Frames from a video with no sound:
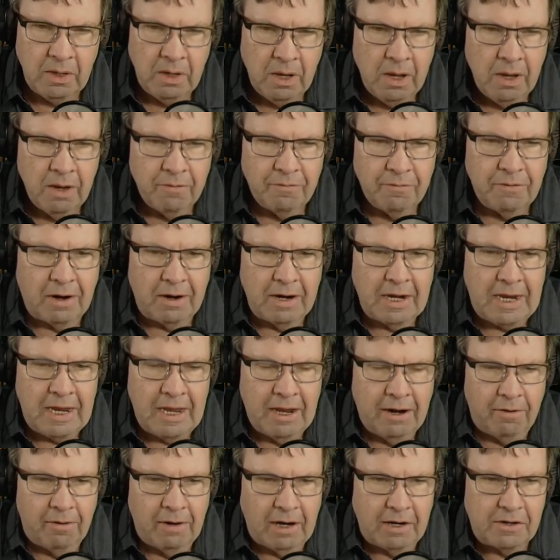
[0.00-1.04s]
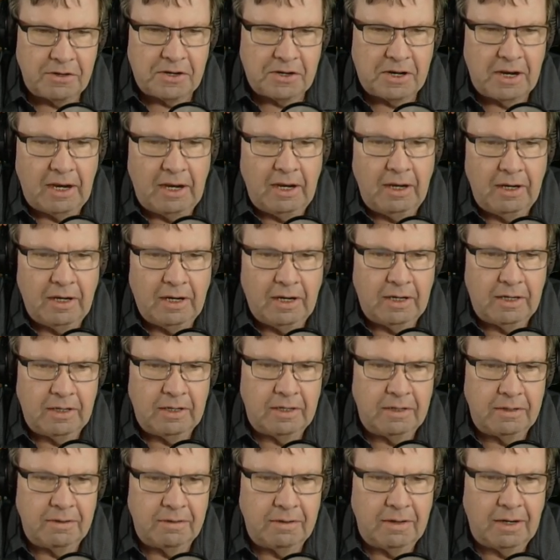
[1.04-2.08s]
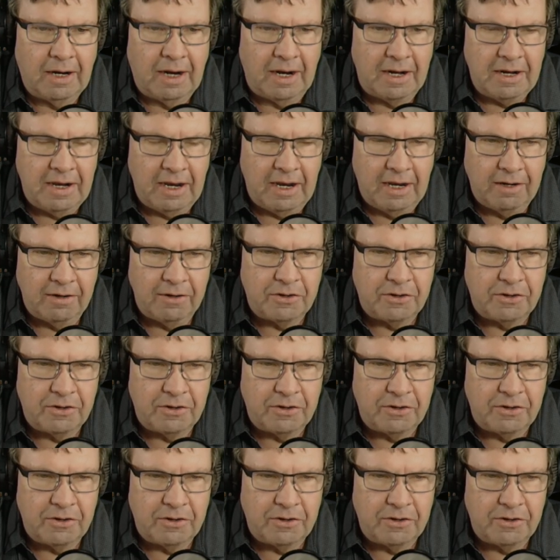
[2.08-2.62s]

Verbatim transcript: Very interesting idea.